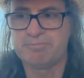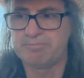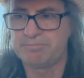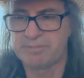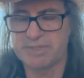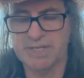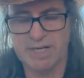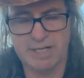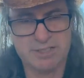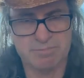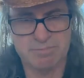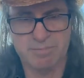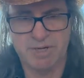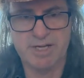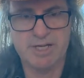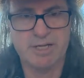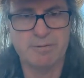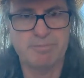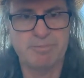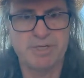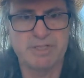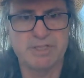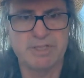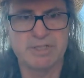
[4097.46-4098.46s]
That's my
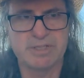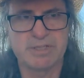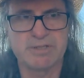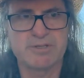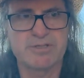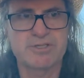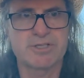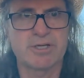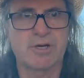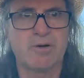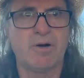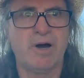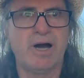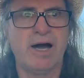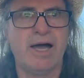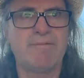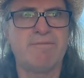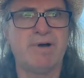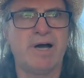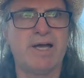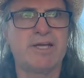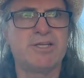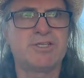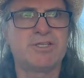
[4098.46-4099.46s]
opinion. So
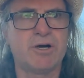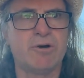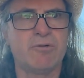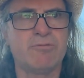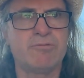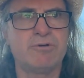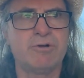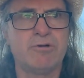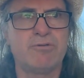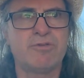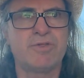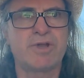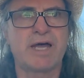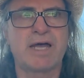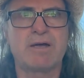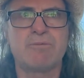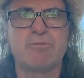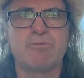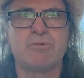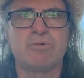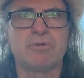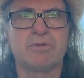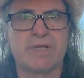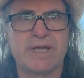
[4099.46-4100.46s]
I don't know that I
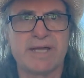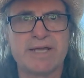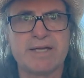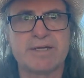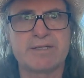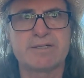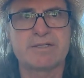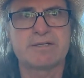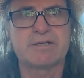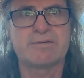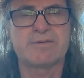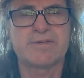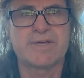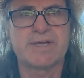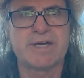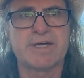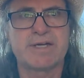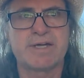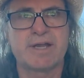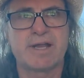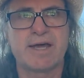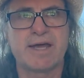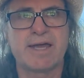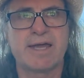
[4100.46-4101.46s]
will land on
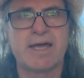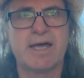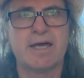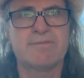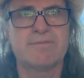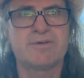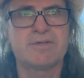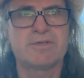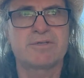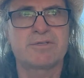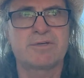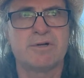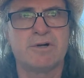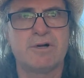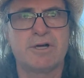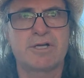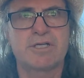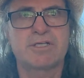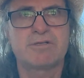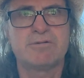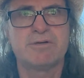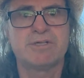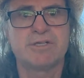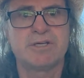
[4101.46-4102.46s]
that, and I haven't
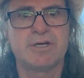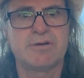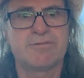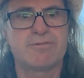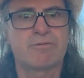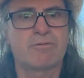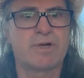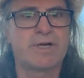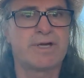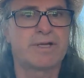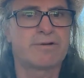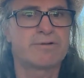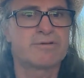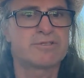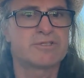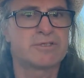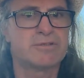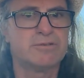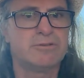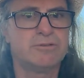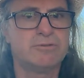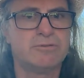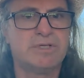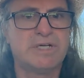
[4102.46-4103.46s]
talked to enough writers
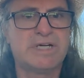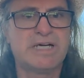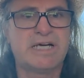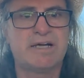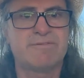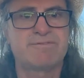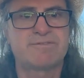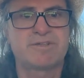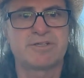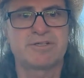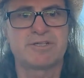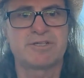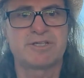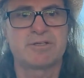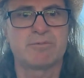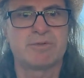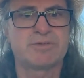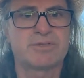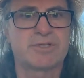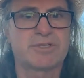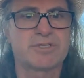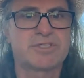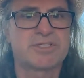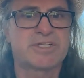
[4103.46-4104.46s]
who have to deal
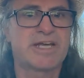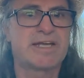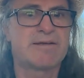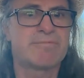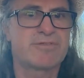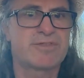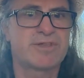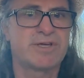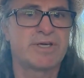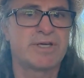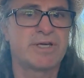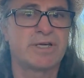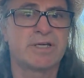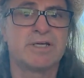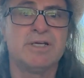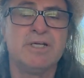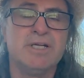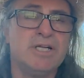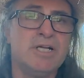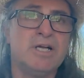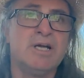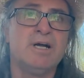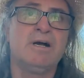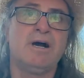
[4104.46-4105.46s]
with the same thing.
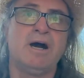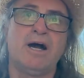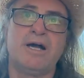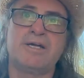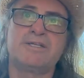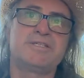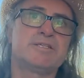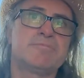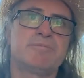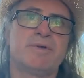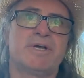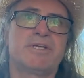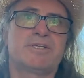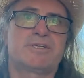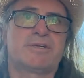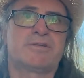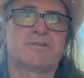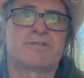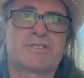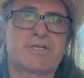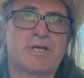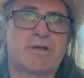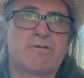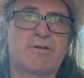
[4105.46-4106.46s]
I did
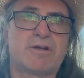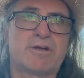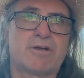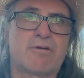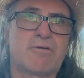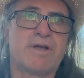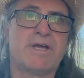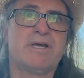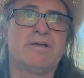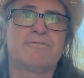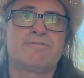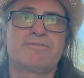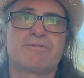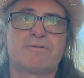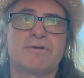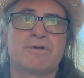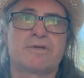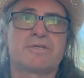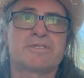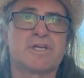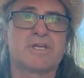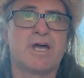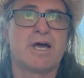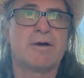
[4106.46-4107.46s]
mention Sarah Gran, for
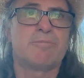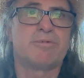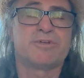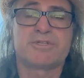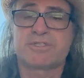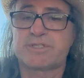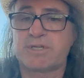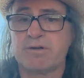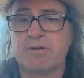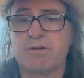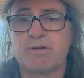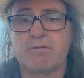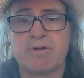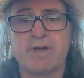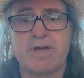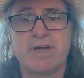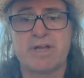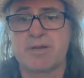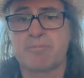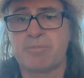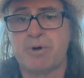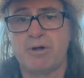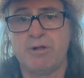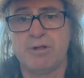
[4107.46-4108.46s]
example. Sarah
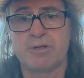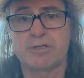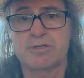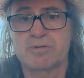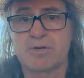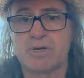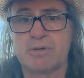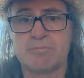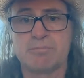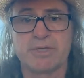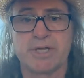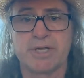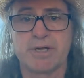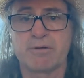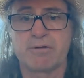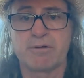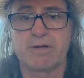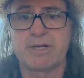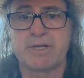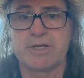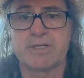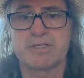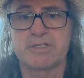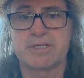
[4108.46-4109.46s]
Gran and Paul Tremblay are
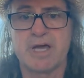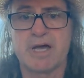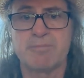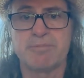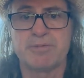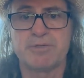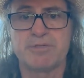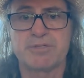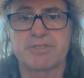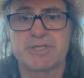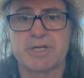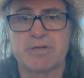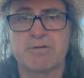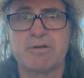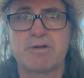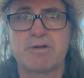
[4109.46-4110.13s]
great examples. Sarah